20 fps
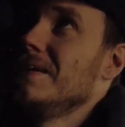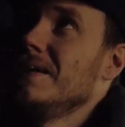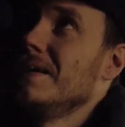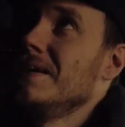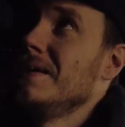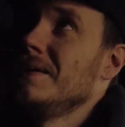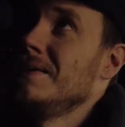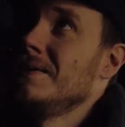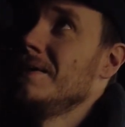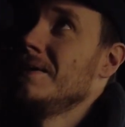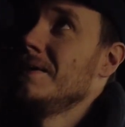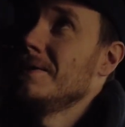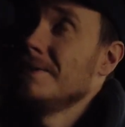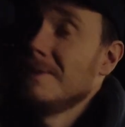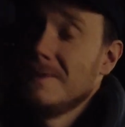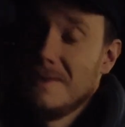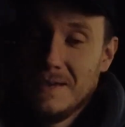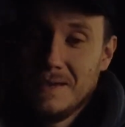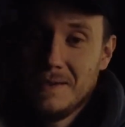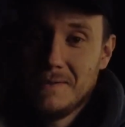And
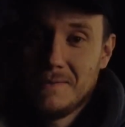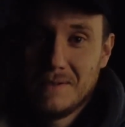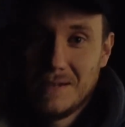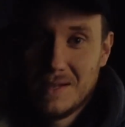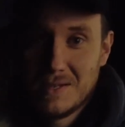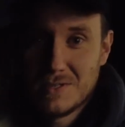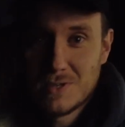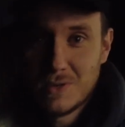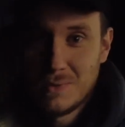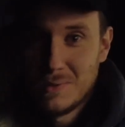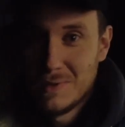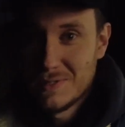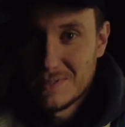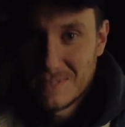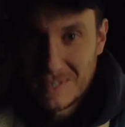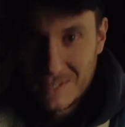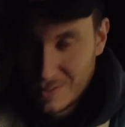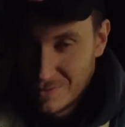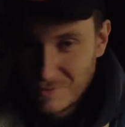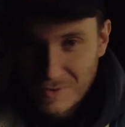as
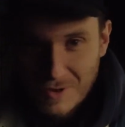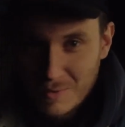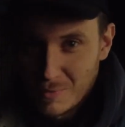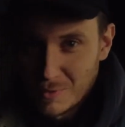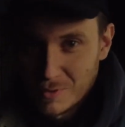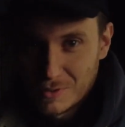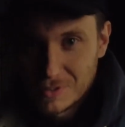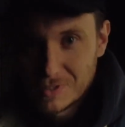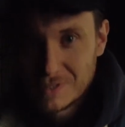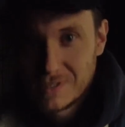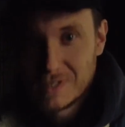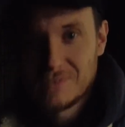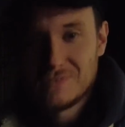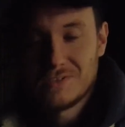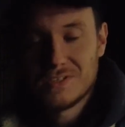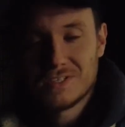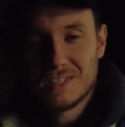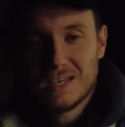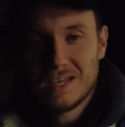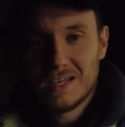always, thank you very much
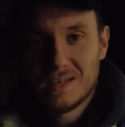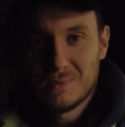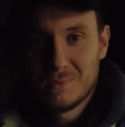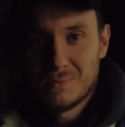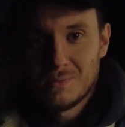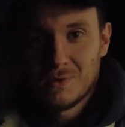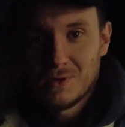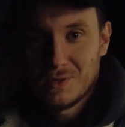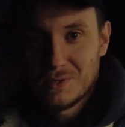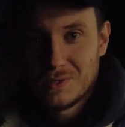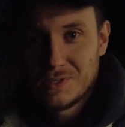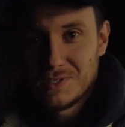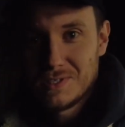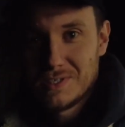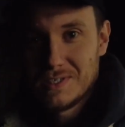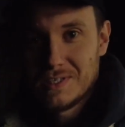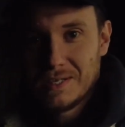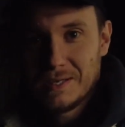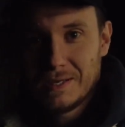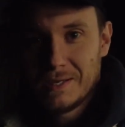if you stayed and
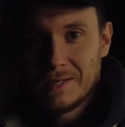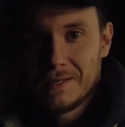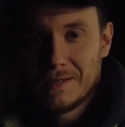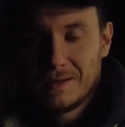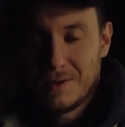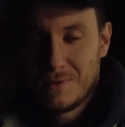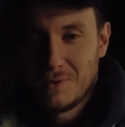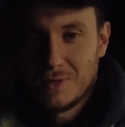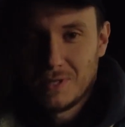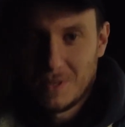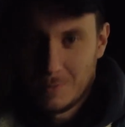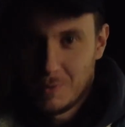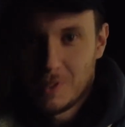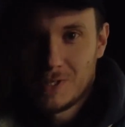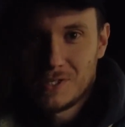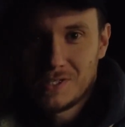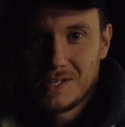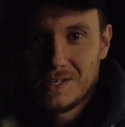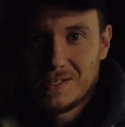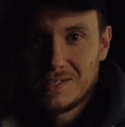watched. I really
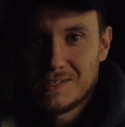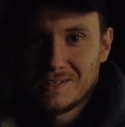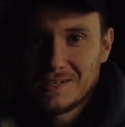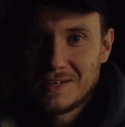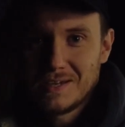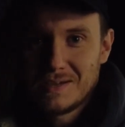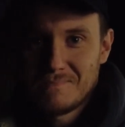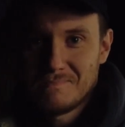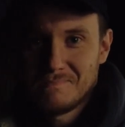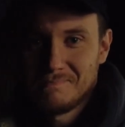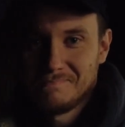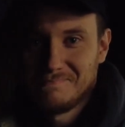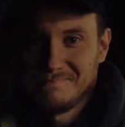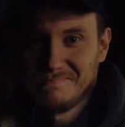appreciate your time.